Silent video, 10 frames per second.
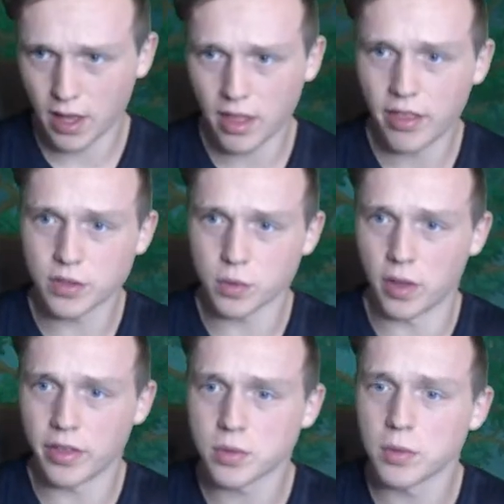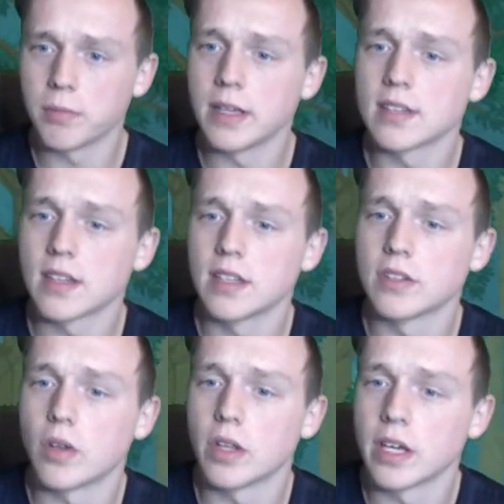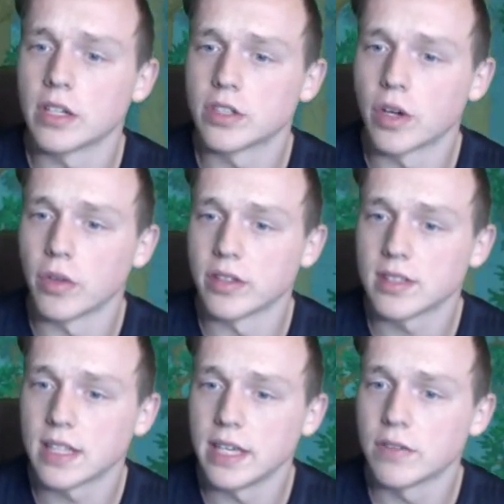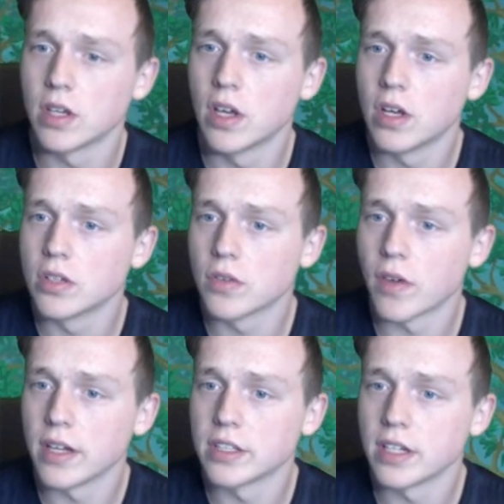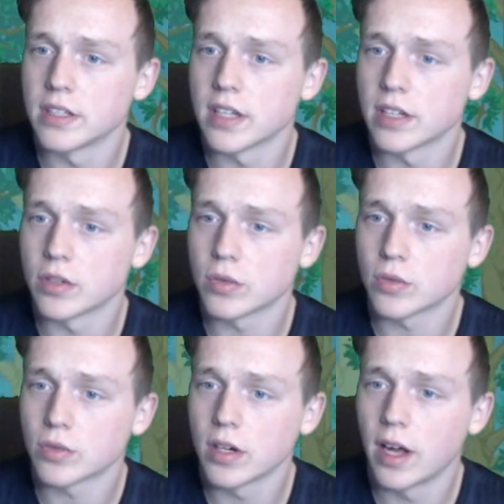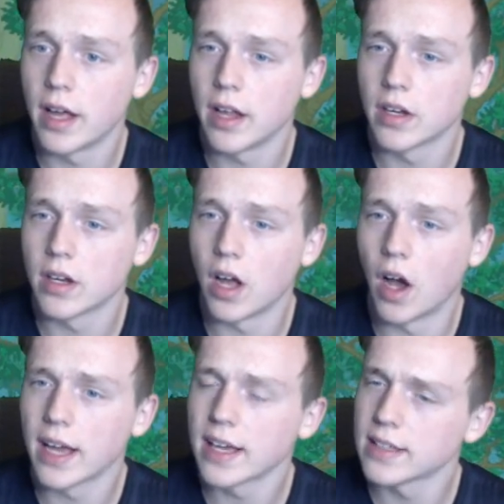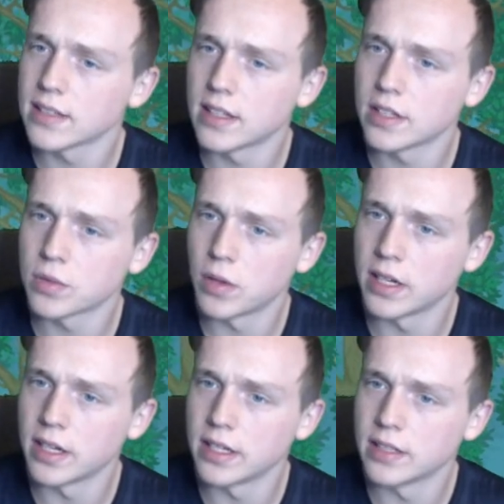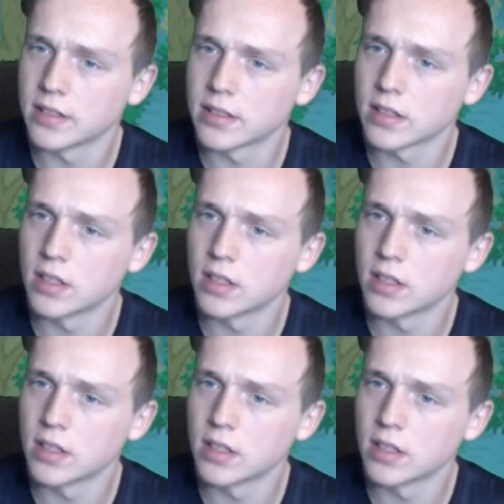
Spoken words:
this one. This one basically is only going to show the sleeves. So if I change that to red, I guess on this one it is